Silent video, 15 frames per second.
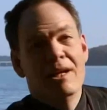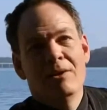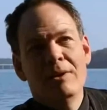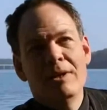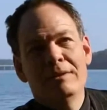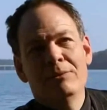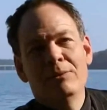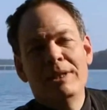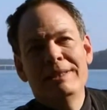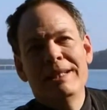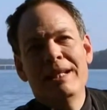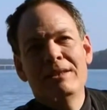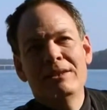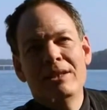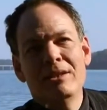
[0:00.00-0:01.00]
Well, the Ray
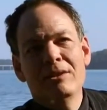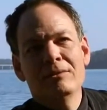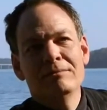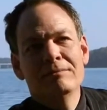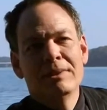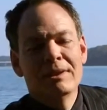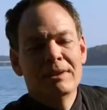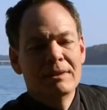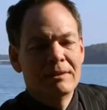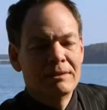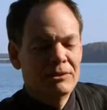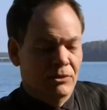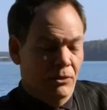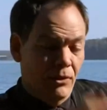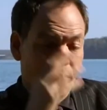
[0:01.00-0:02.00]
Dalio
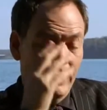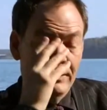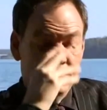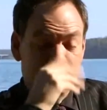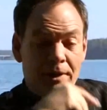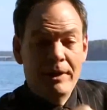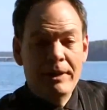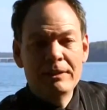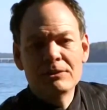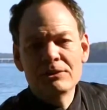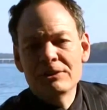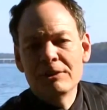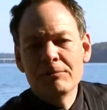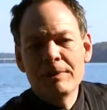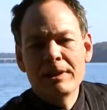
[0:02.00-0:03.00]
story is very
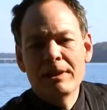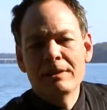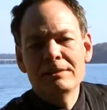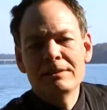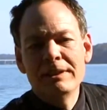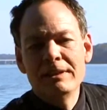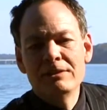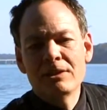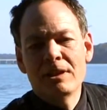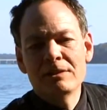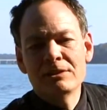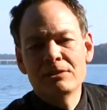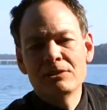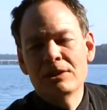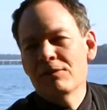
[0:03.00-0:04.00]
interesting because he's
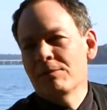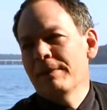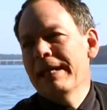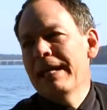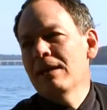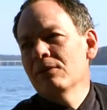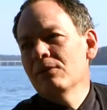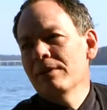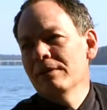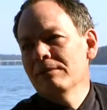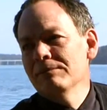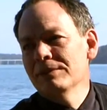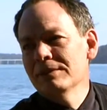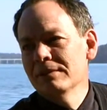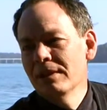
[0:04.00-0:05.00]
also driven by
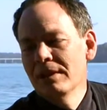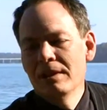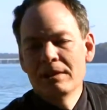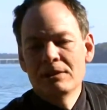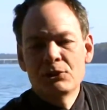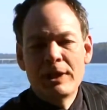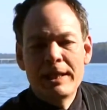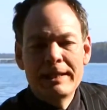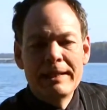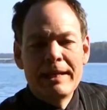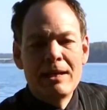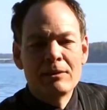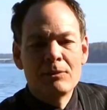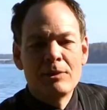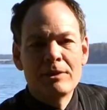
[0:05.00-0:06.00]
algorithms, trading
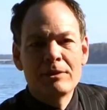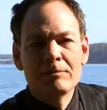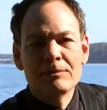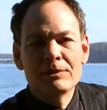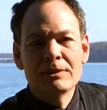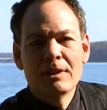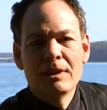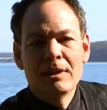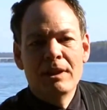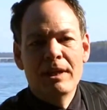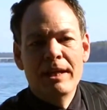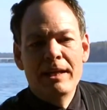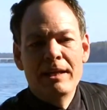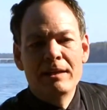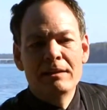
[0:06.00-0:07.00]
algorithms,
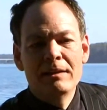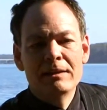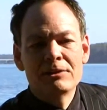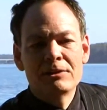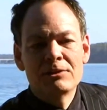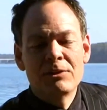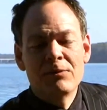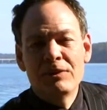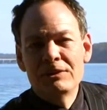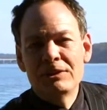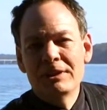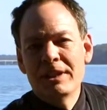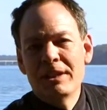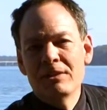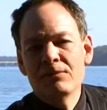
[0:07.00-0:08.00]
and it's a
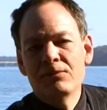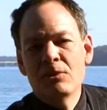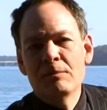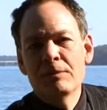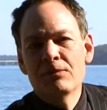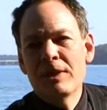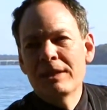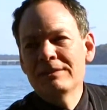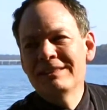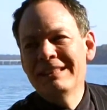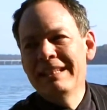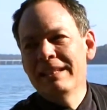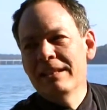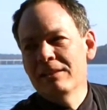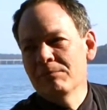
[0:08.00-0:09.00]
sophisticated form of
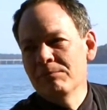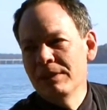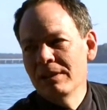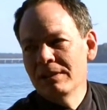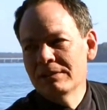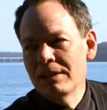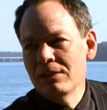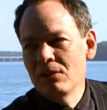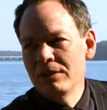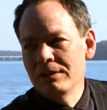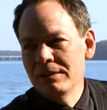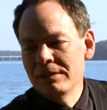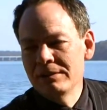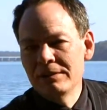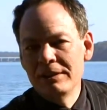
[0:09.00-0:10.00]
rent-seeking because not only
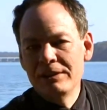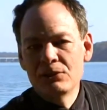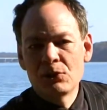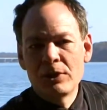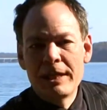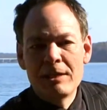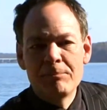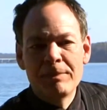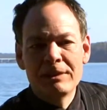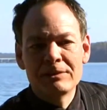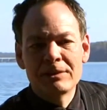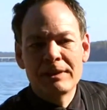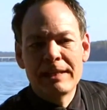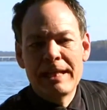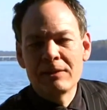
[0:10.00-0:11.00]
does he trade
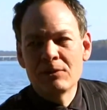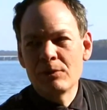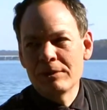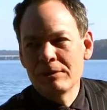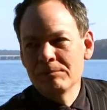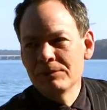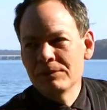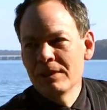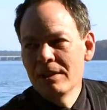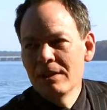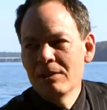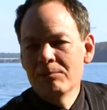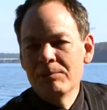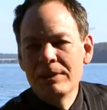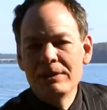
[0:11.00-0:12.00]
based on algorithms,
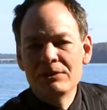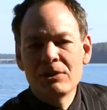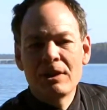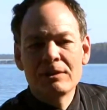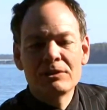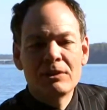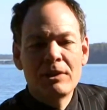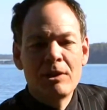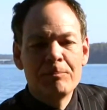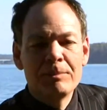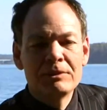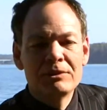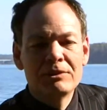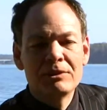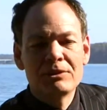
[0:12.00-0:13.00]
but he's also
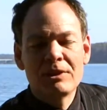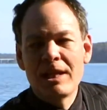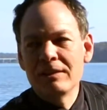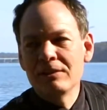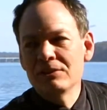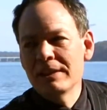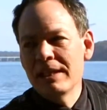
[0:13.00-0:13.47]
helping to design those